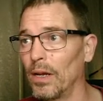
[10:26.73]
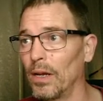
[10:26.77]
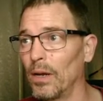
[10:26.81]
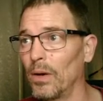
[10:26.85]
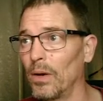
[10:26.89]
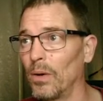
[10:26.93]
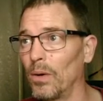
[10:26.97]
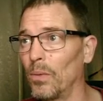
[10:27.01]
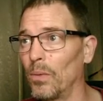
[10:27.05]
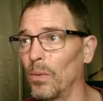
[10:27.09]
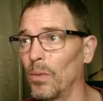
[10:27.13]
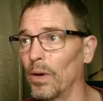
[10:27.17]

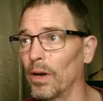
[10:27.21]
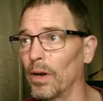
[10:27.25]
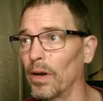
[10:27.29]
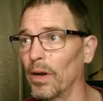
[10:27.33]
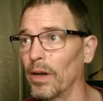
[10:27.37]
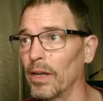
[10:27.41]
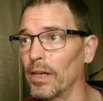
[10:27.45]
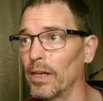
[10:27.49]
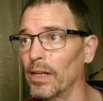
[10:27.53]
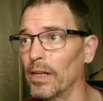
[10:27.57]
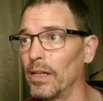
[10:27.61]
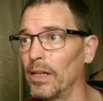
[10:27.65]
We're going
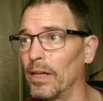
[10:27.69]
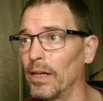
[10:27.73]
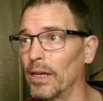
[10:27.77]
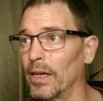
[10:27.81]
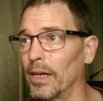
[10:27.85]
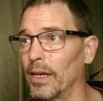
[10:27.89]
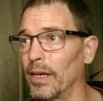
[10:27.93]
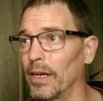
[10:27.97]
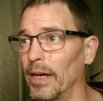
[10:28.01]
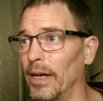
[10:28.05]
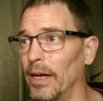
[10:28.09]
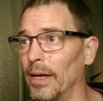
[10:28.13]
to click,
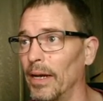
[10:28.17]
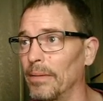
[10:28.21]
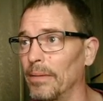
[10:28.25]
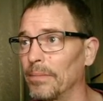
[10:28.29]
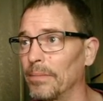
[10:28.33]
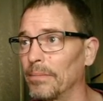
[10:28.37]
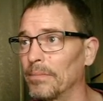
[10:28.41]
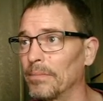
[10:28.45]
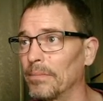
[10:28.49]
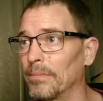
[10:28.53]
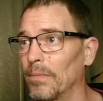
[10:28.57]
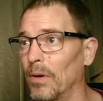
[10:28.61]
uh,
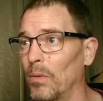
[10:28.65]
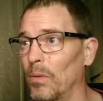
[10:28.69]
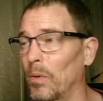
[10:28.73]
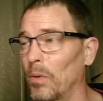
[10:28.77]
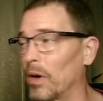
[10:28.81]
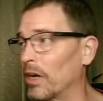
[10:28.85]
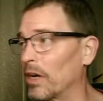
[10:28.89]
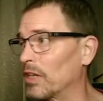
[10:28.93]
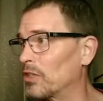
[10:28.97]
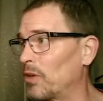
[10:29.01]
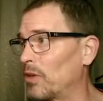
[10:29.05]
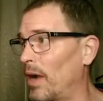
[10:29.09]
we're
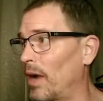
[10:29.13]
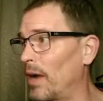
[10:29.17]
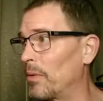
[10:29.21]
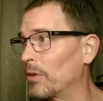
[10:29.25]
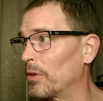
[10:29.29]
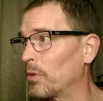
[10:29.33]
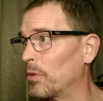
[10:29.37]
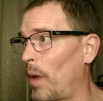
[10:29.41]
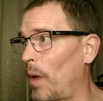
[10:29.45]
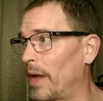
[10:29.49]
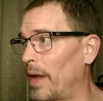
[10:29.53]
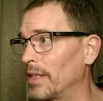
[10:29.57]
going to try it
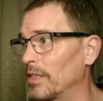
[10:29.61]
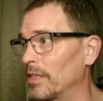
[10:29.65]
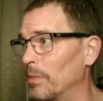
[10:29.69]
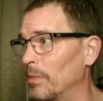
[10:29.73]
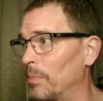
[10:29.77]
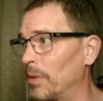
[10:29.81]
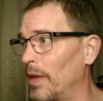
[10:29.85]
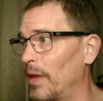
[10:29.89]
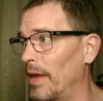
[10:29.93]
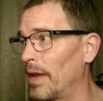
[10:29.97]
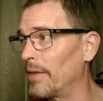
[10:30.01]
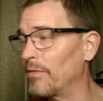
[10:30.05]
with white to
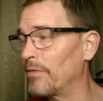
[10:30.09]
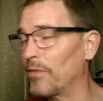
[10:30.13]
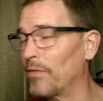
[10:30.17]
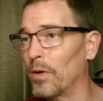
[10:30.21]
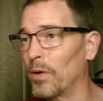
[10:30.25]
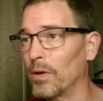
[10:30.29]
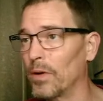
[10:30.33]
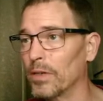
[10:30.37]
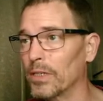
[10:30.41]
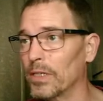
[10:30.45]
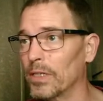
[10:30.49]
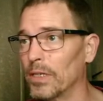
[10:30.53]
play
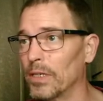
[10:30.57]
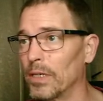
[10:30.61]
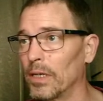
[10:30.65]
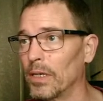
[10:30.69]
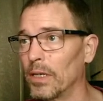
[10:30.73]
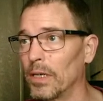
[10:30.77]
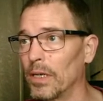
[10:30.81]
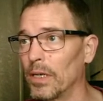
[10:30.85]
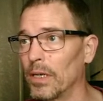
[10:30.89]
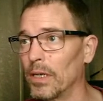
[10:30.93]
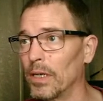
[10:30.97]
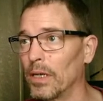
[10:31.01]
first
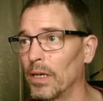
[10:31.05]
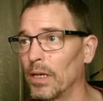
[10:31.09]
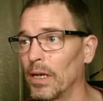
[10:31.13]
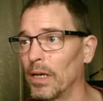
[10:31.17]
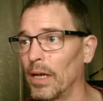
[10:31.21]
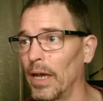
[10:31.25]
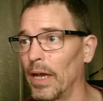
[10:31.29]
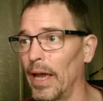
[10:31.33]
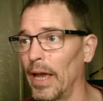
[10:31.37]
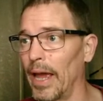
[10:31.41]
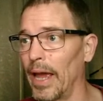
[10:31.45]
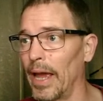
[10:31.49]

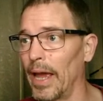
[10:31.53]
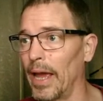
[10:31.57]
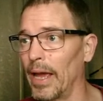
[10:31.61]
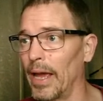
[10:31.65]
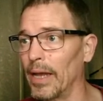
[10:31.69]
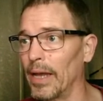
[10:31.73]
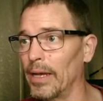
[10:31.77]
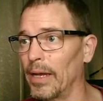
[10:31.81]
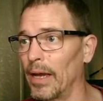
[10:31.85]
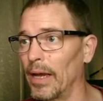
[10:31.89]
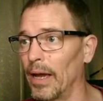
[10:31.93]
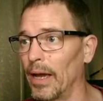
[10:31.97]

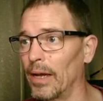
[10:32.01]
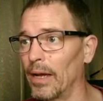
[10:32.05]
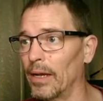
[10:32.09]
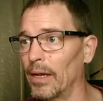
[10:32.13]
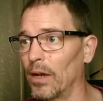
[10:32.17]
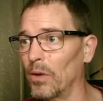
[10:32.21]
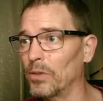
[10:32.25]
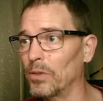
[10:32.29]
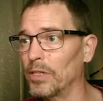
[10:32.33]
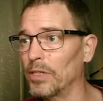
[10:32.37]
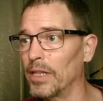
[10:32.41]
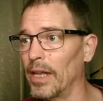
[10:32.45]
and uh,
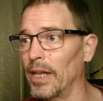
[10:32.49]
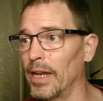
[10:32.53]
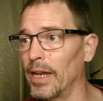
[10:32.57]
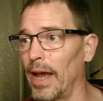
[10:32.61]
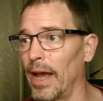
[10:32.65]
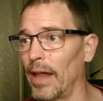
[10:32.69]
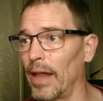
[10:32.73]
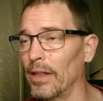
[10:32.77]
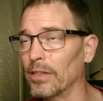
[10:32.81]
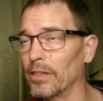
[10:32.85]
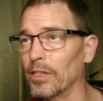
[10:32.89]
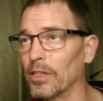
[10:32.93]
go to the
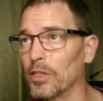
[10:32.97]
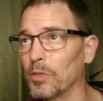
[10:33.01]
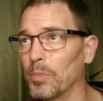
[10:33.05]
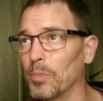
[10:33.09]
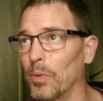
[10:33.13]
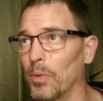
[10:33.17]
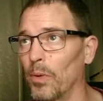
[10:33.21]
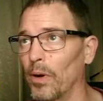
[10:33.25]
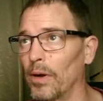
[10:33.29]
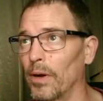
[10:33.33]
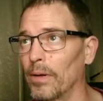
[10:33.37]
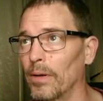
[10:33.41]
analysis board.